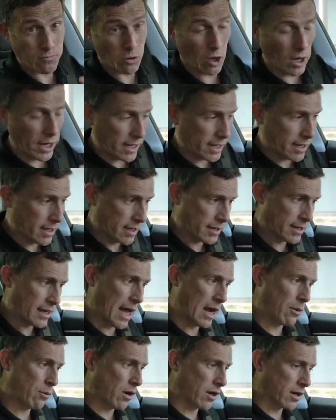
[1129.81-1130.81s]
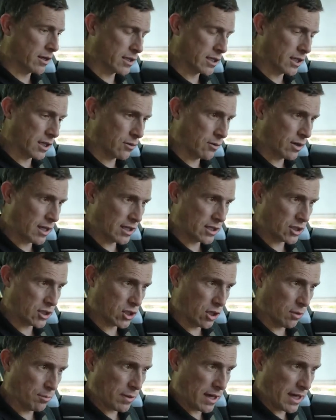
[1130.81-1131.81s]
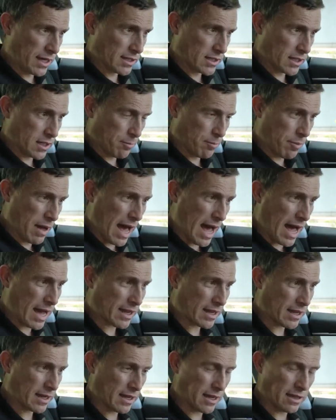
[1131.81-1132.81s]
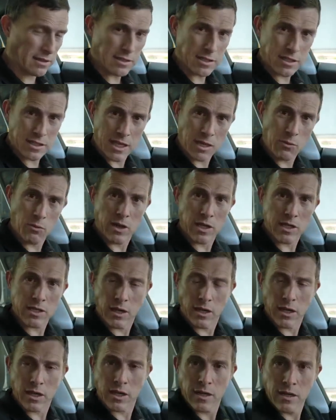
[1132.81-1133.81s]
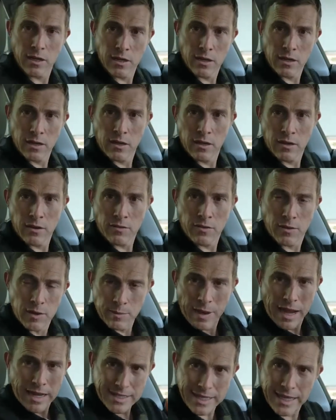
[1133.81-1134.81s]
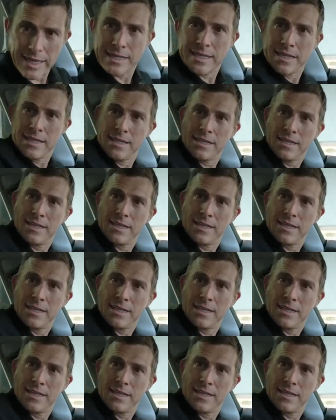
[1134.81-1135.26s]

Right, now what I'm going to do is jump into the back and see what it's like from the back seat.